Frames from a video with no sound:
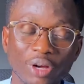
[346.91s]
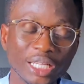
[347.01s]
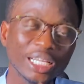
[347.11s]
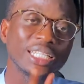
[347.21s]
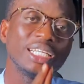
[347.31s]

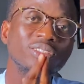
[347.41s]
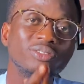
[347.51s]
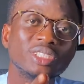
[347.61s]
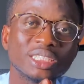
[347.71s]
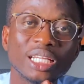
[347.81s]
And at the end of
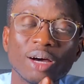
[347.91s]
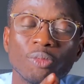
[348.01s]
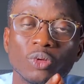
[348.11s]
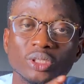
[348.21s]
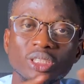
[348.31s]
the
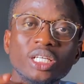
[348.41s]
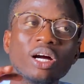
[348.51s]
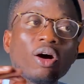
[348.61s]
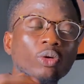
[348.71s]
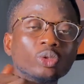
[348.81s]
syllabus, there are
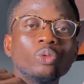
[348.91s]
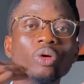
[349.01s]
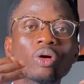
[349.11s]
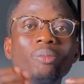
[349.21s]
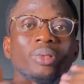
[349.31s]
also
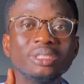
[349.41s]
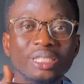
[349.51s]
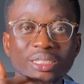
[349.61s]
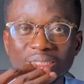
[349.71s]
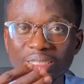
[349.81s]

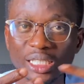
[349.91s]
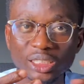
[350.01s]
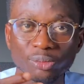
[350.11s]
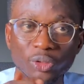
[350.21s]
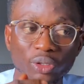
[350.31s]
recommended
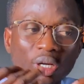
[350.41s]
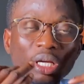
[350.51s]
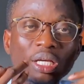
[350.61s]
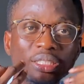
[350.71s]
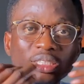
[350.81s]
textbook.
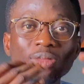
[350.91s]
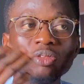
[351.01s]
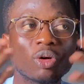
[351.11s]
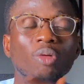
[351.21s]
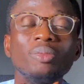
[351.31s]
JAMB
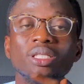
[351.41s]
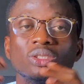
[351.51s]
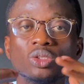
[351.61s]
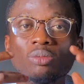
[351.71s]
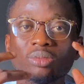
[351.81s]
recommends
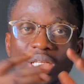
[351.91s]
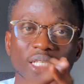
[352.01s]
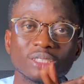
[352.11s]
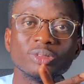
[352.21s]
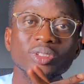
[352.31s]
some
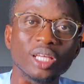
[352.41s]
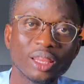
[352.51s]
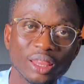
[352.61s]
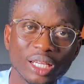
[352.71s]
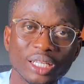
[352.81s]
textbooks they
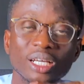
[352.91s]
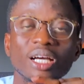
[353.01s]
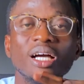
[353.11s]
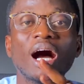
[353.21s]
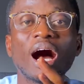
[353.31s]
think
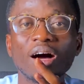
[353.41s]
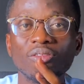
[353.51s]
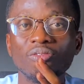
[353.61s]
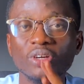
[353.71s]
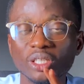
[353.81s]
are
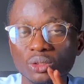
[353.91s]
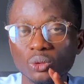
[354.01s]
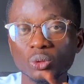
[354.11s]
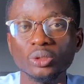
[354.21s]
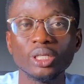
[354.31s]
very
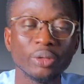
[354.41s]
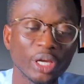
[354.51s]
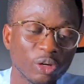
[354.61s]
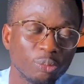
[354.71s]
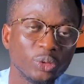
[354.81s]
good that will
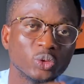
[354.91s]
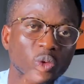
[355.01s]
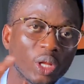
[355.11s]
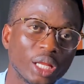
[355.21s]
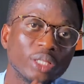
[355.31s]
help you to
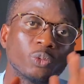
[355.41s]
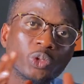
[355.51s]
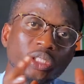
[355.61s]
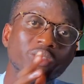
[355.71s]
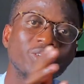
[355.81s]
learn
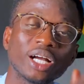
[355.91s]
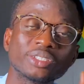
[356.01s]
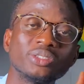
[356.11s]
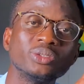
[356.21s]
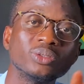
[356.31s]
what they've
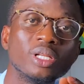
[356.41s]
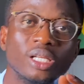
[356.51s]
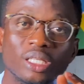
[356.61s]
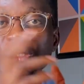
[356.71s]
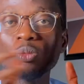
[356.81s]
asked you to
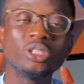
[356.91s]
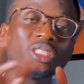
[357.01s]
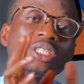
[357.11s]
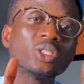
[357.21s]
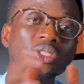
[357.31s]
learn, which
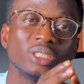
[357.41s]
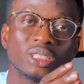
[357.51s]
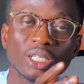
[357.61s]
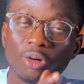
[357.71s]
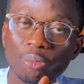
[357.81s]
takes us to the
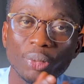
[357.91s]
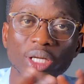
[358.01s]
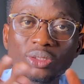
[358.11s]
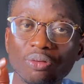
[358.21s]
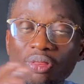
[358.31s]
second
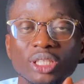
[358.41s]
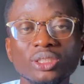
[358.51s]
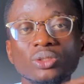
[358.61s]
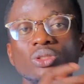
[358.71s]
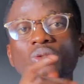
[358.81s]
part of things
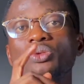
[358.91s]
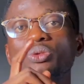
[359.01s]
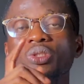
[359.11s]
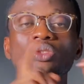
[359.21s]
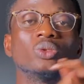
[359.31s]
you need to do,
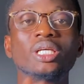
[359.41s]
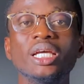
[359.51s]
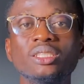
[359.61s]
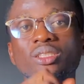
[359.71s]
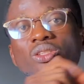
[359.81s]
is to
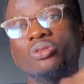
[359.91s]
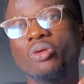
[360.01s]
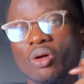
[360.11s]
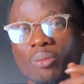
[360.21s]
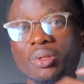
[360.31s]
get the
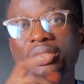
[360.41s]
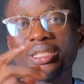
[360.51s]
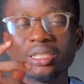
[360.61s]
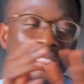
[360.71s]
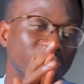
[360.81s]
recommended
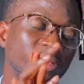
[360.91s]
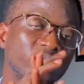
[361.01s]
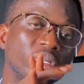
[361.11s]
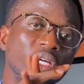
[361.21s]
textbook.